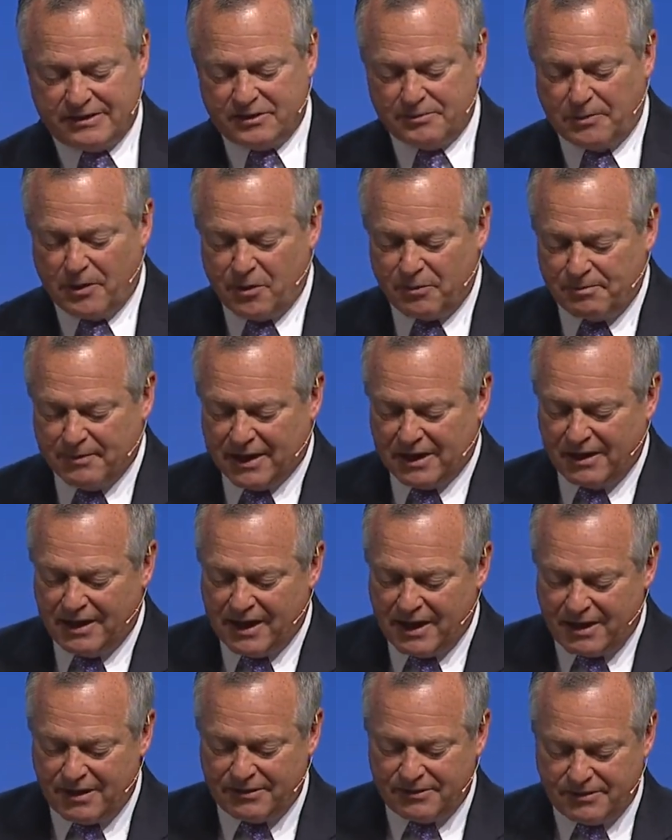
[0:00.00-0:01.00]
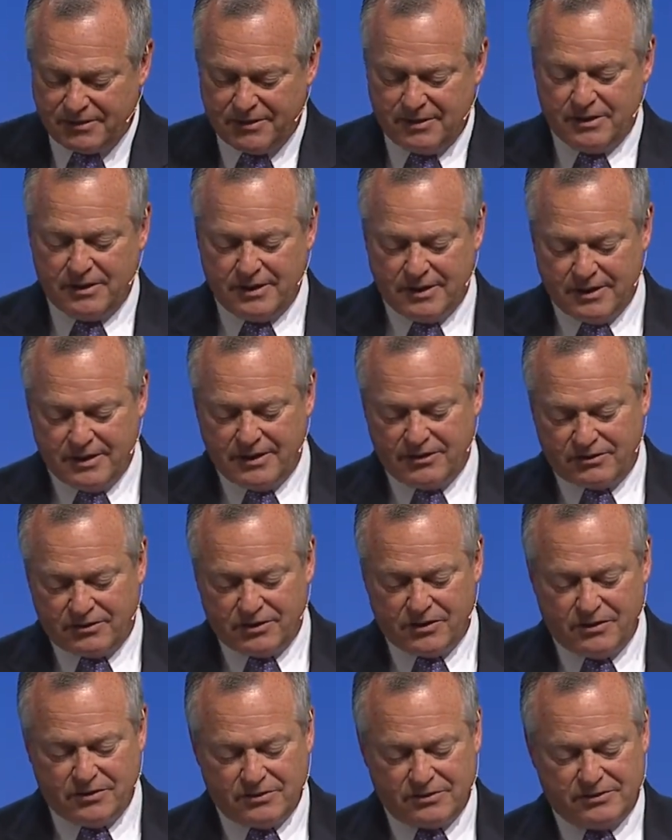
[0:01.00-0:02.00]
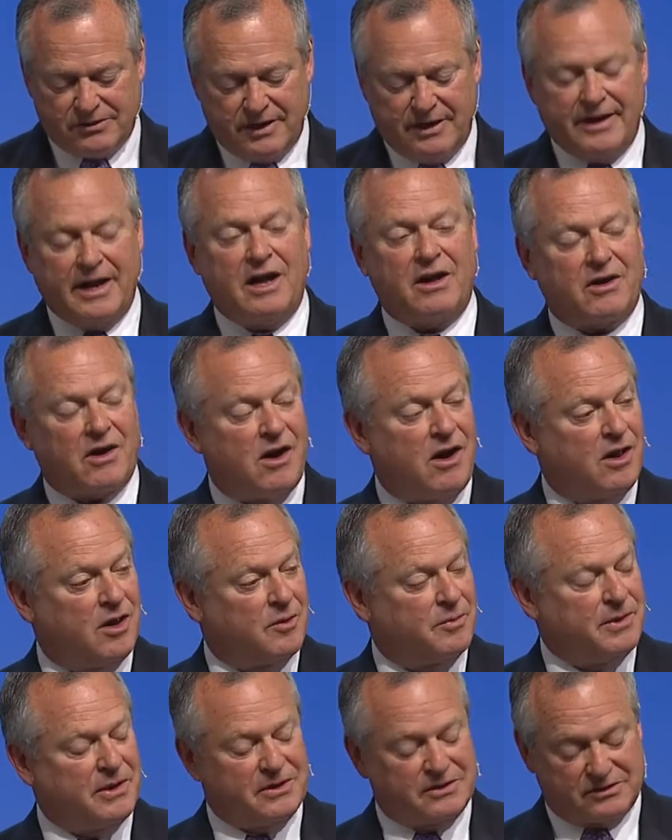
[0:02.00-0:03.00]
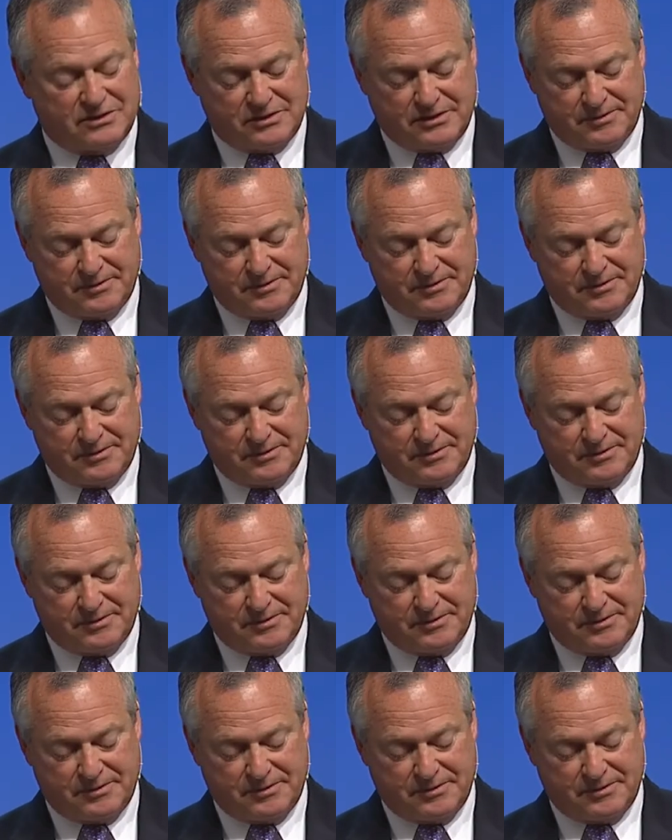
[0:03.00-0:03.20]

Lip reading: to both mental health issues and alcohol abuse.